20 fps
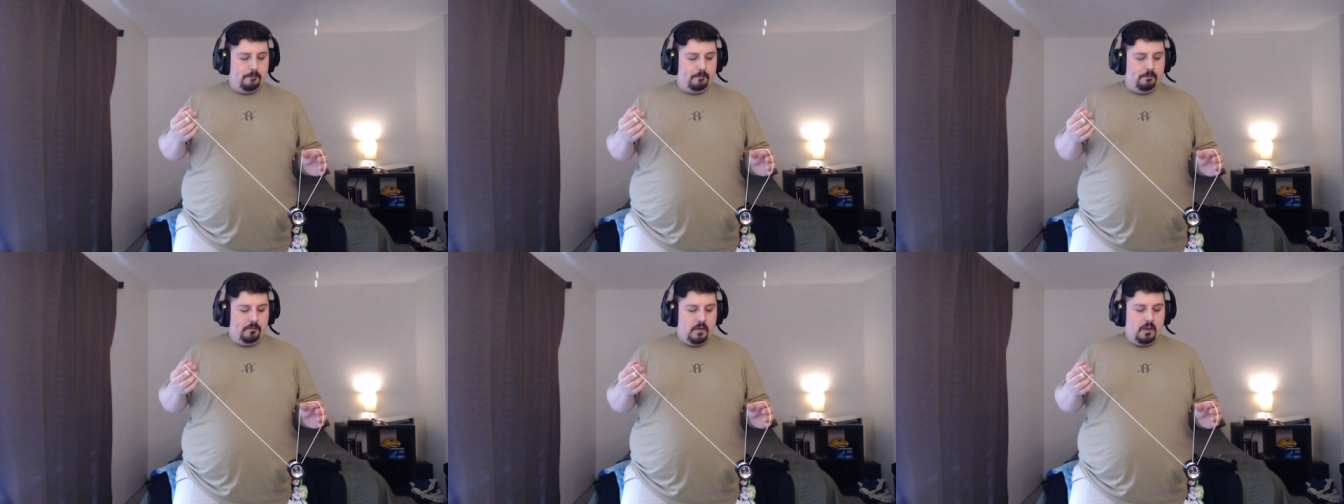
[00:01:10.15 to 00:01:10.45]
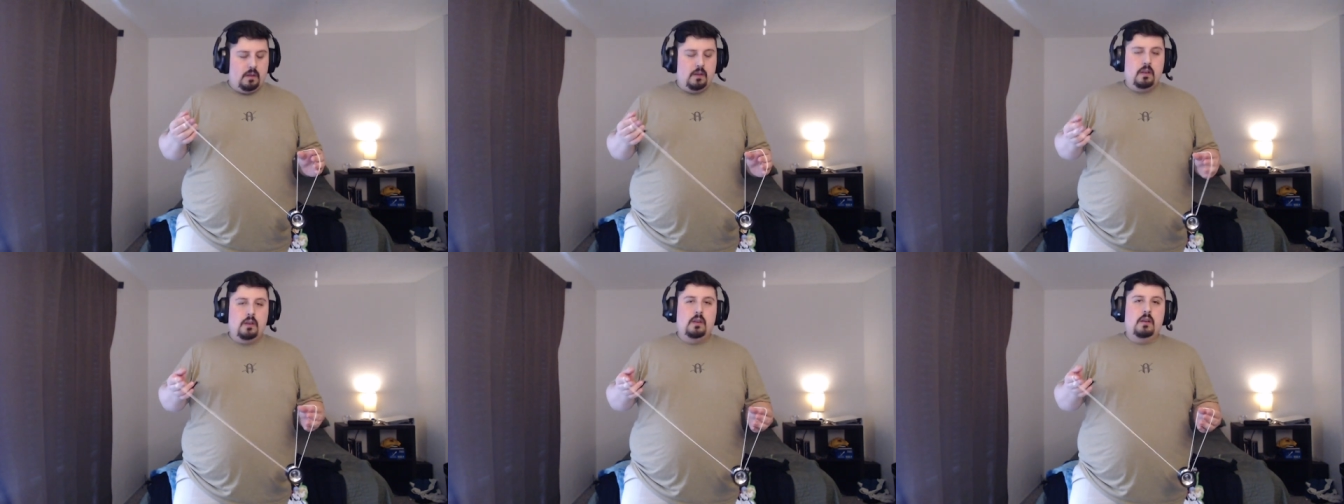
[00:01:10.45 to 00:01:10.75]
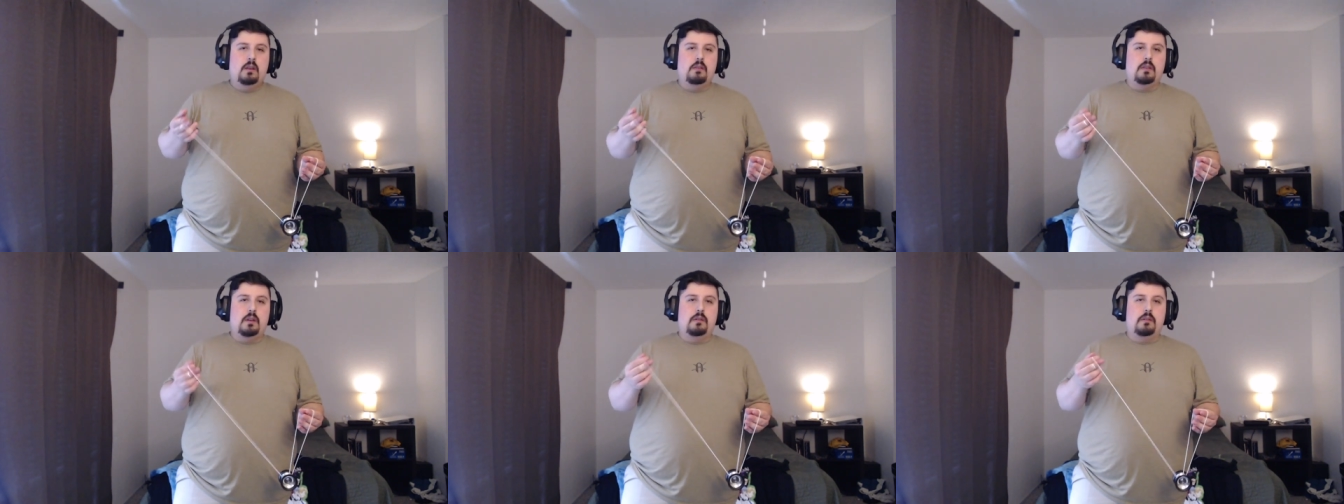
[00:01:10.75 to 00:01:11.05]

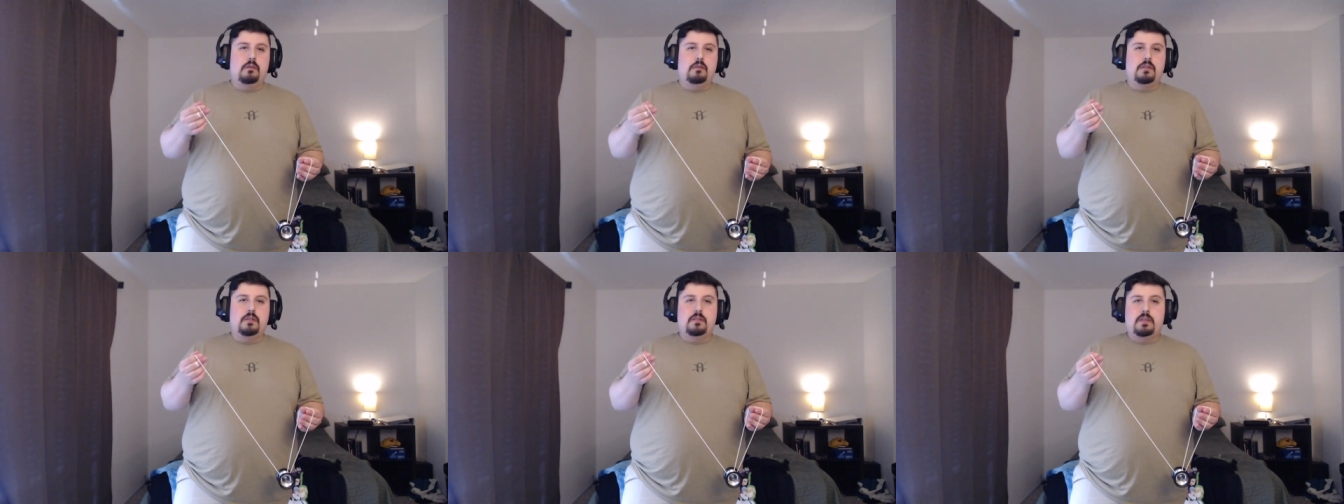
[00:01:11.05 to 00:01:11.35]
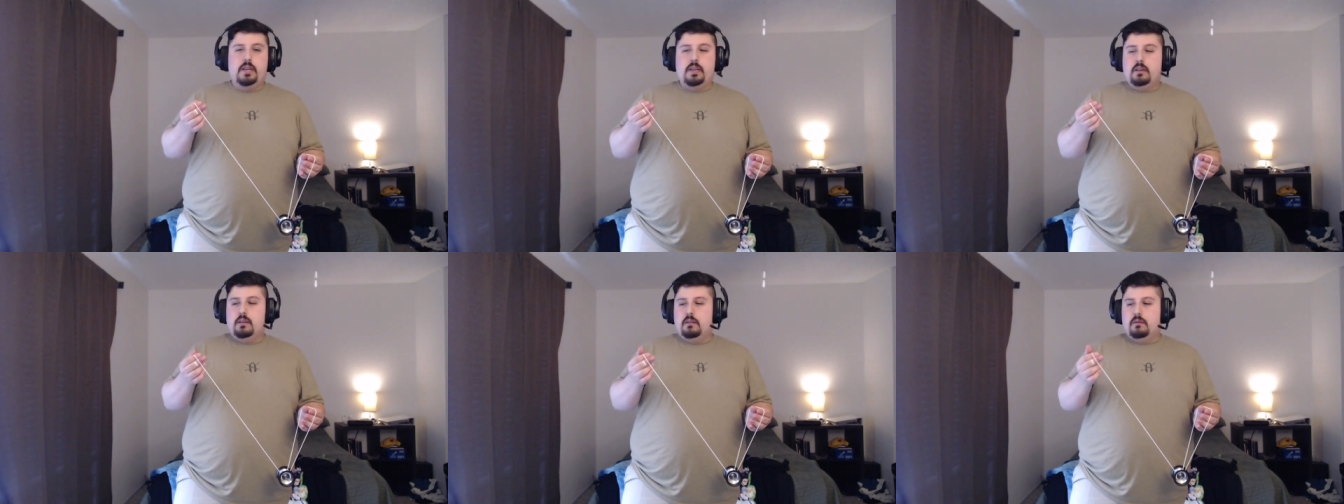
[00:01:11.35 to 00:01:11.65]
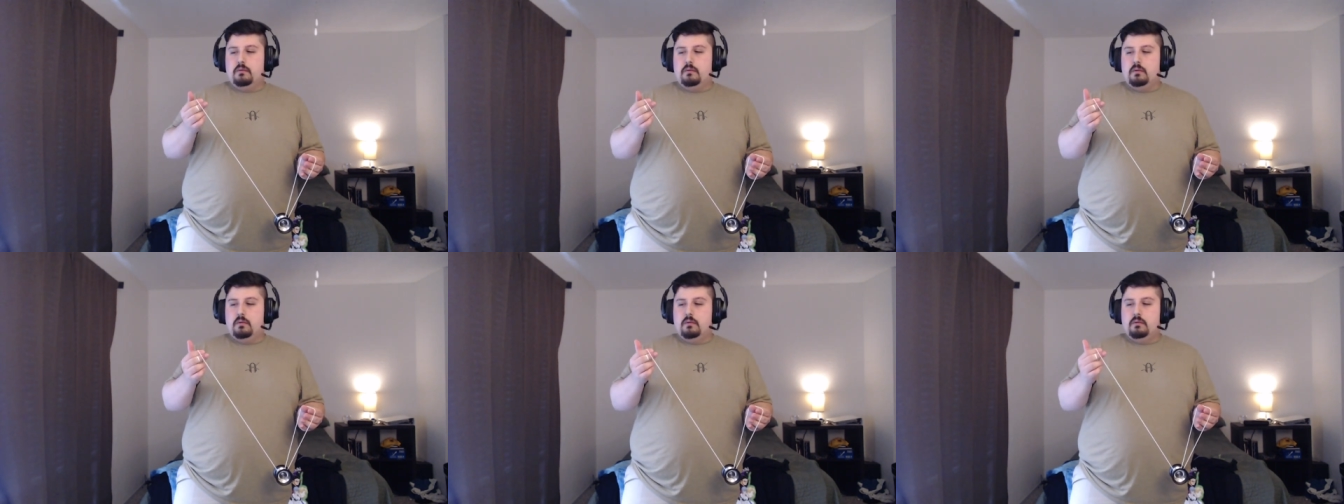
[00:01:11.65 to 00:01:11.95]
And you're going to take
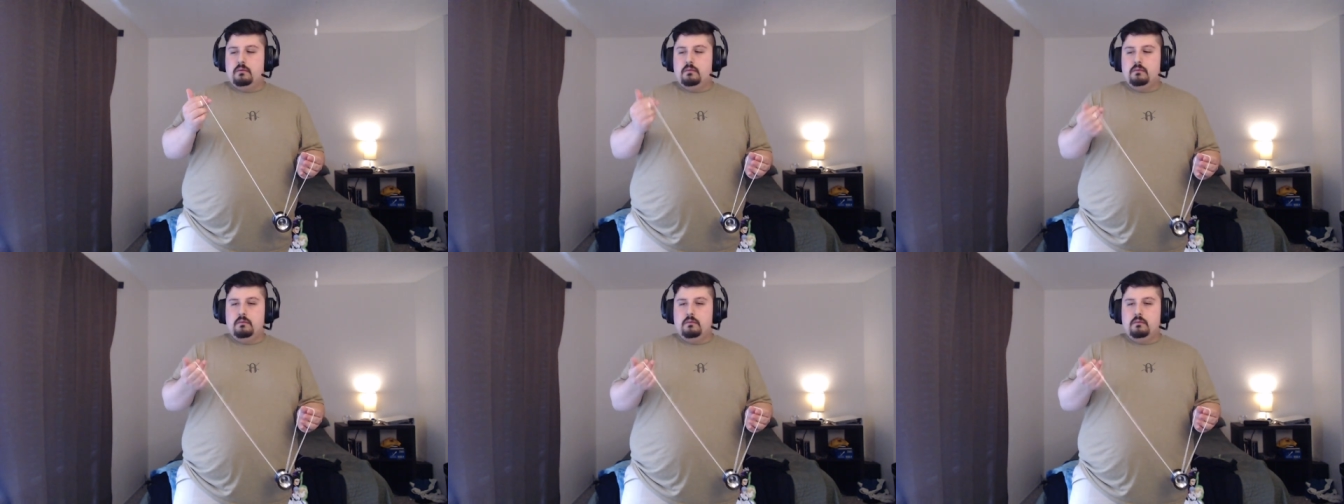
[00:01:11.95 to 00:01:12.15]
your